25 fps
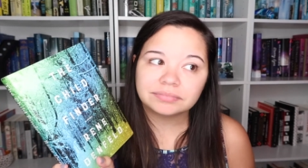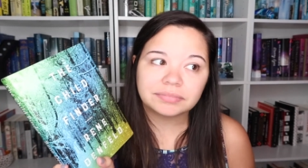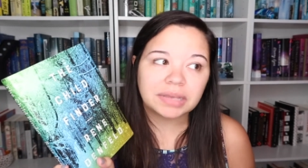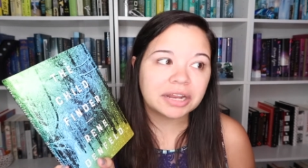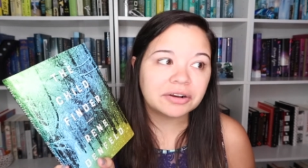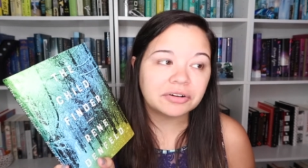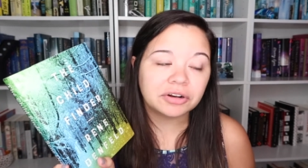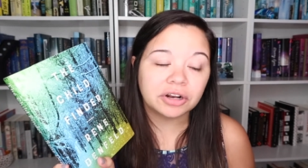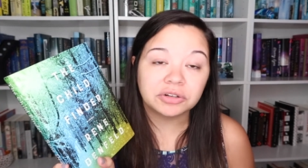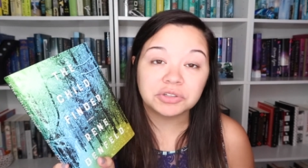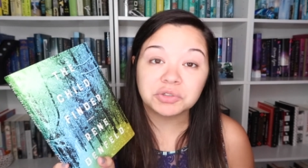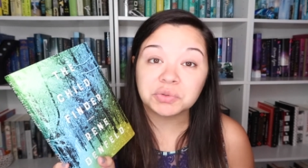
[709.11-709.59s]

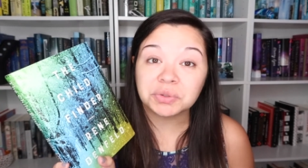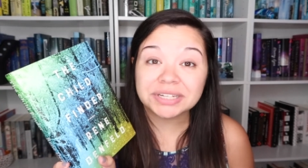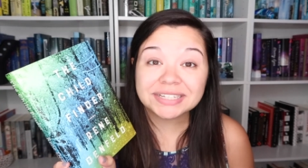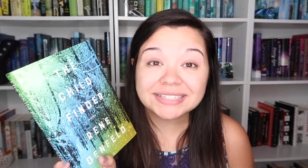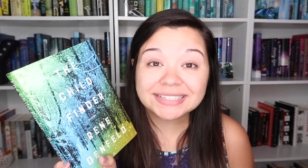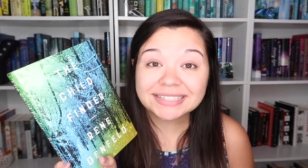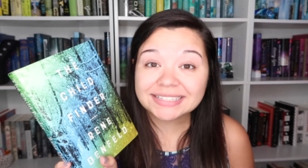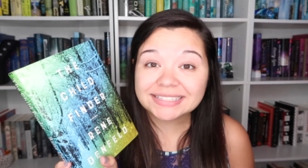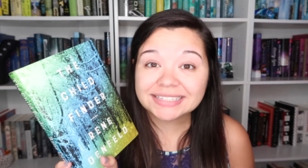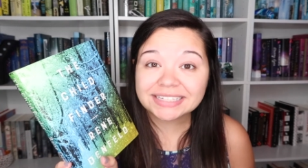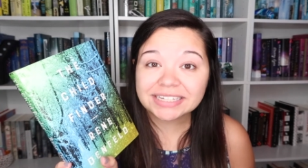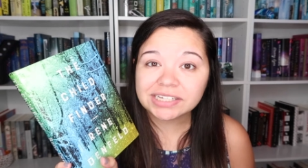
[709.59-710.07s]
I don't know,
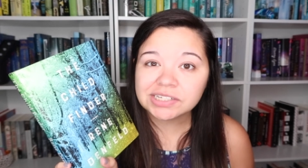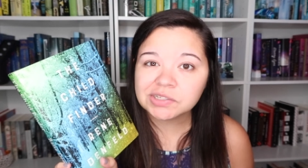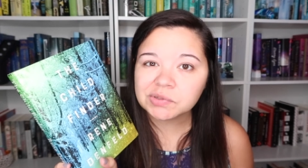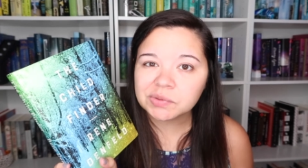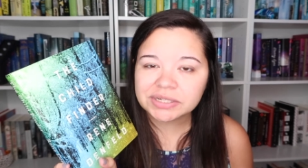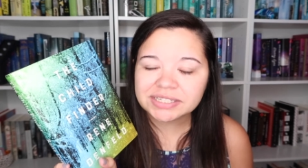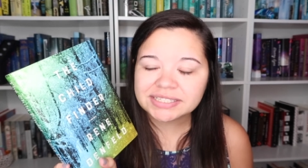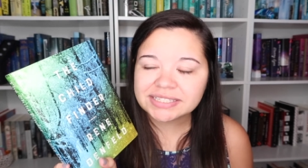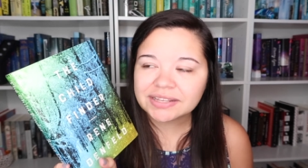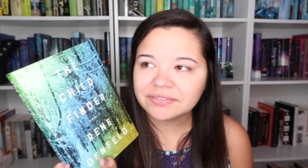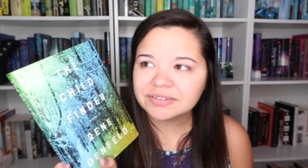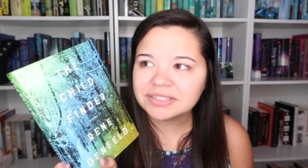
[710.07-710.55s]
2016,
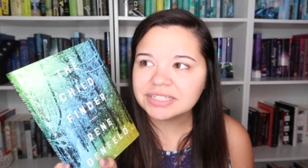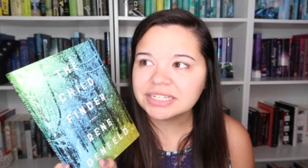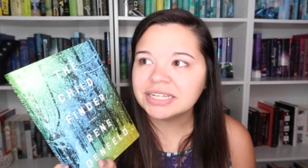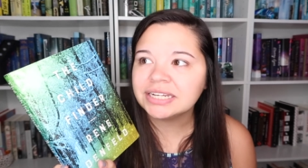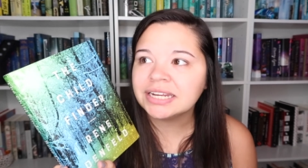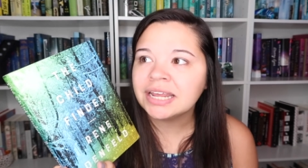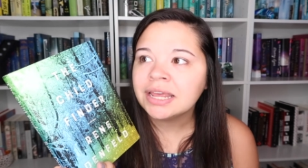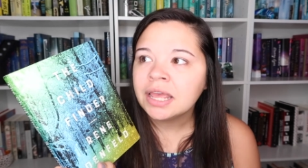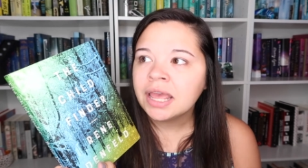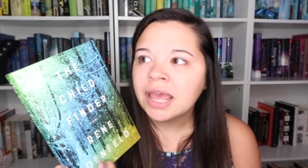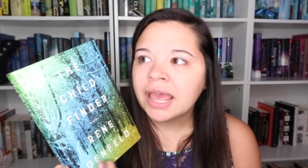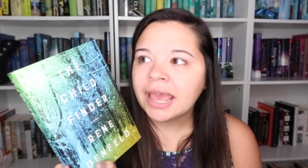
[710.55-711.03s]

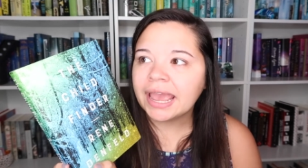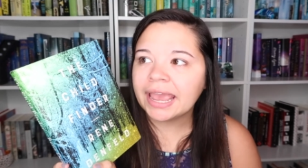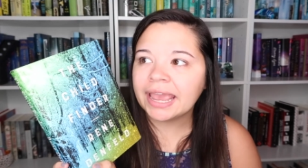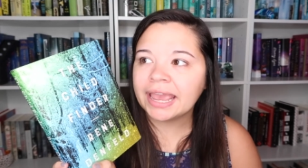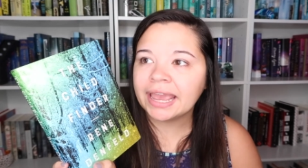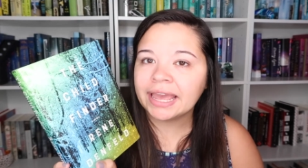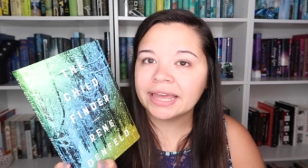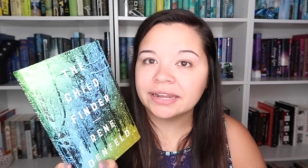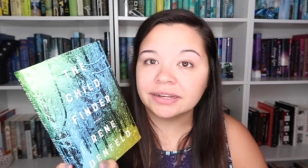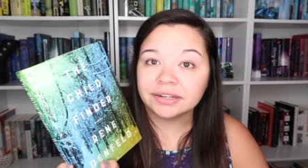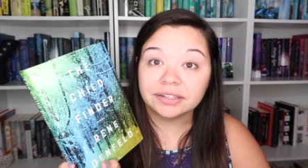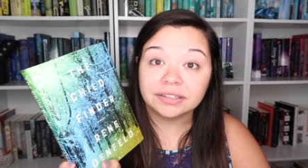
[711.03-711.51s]
2017,
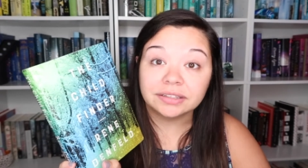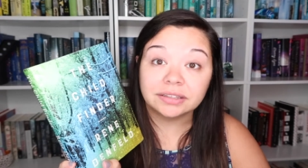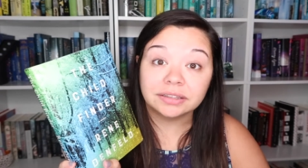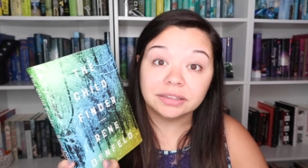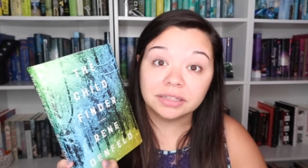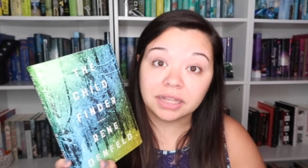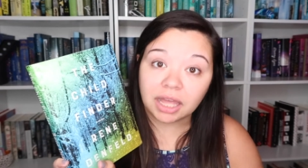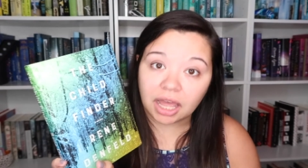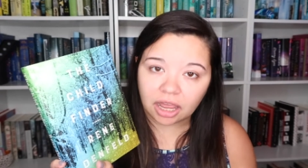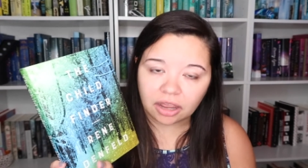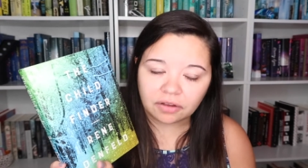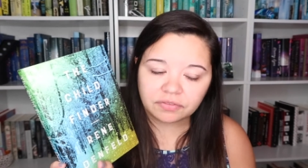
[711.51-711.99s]
and
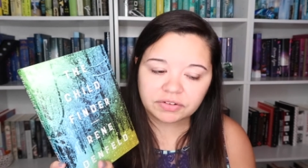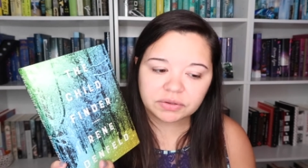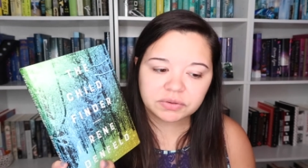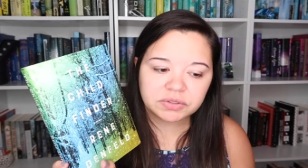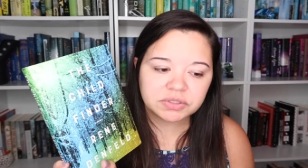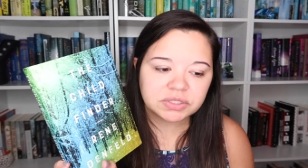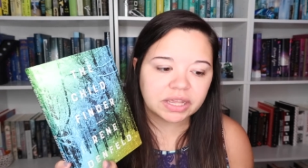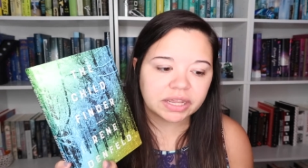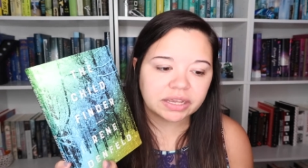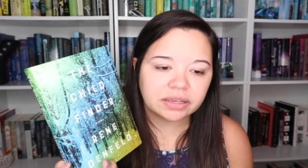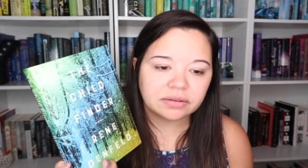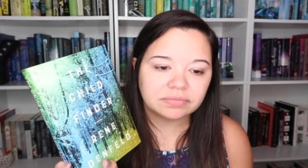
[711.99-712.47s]
loved. It
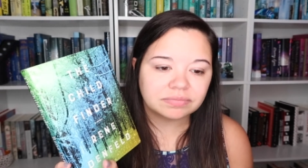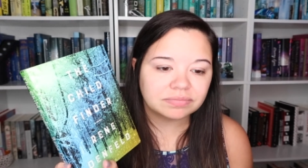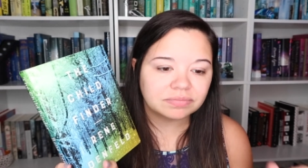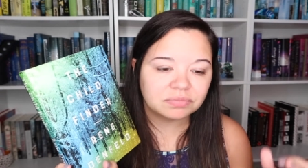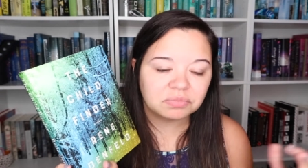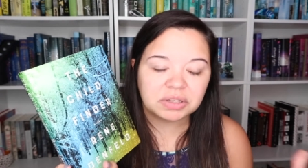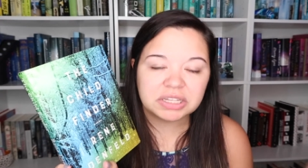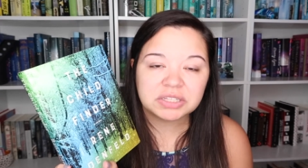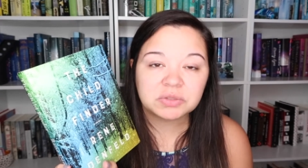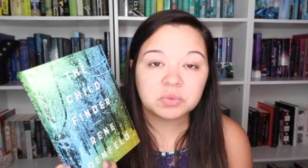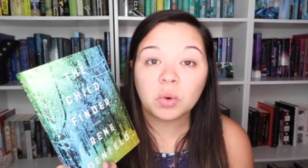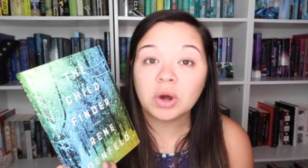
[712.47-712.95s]
was like,
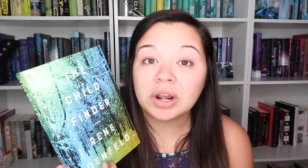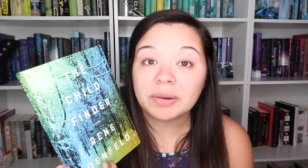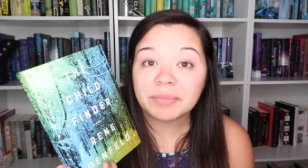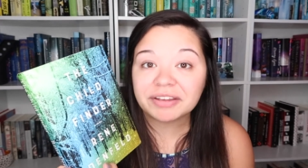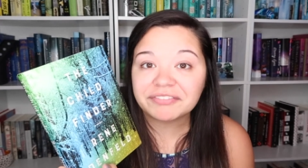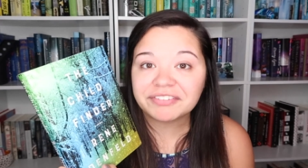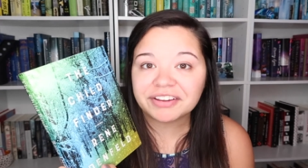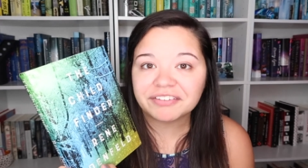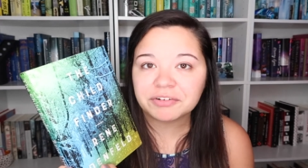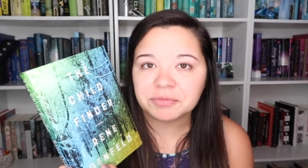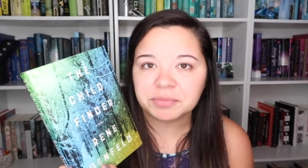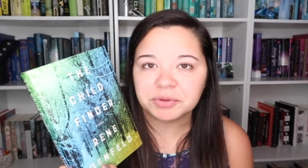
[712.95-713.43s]
it's one of
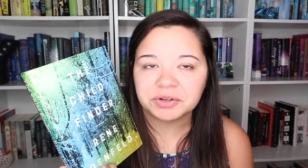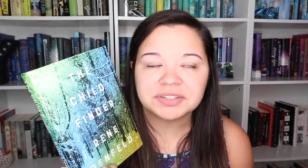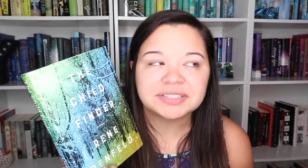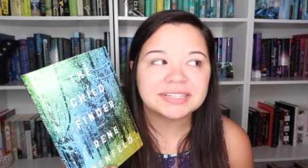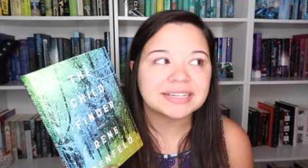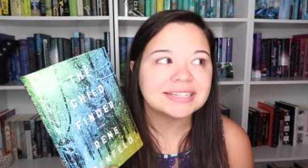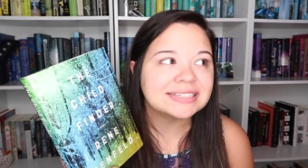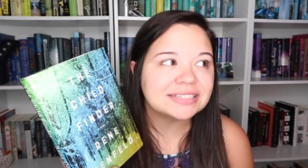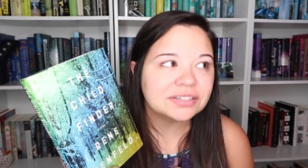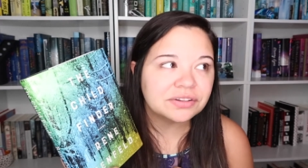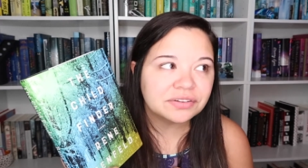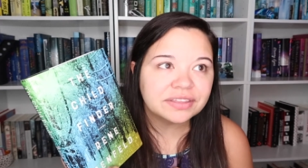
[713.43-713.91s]
my favorite books.
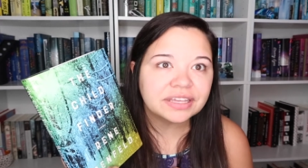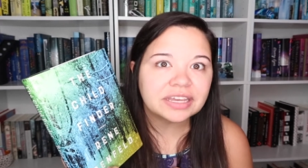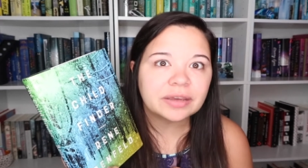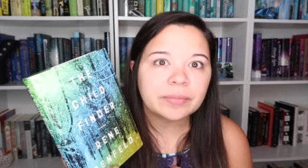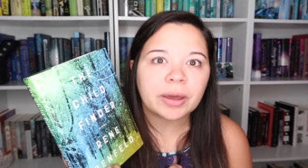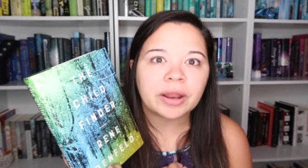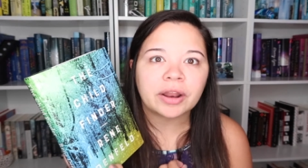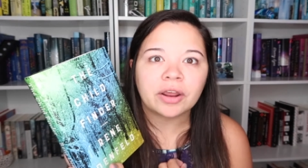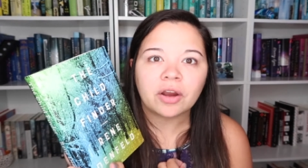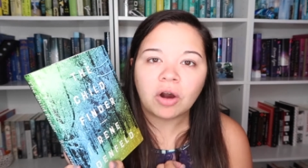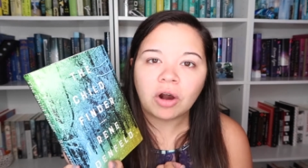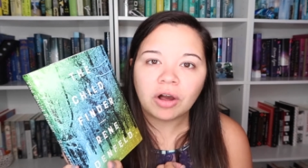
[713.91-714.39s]
I still think
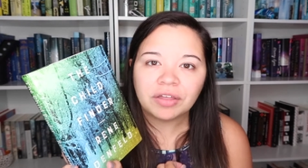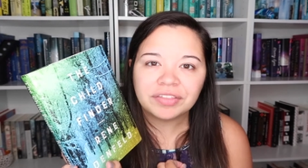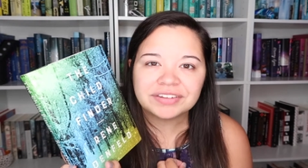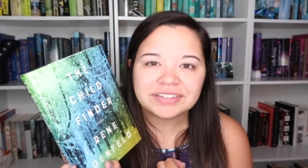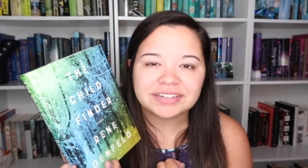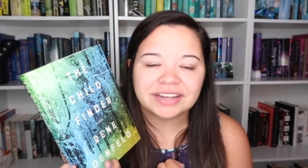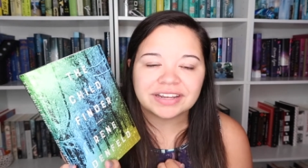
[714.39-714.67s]
about it all the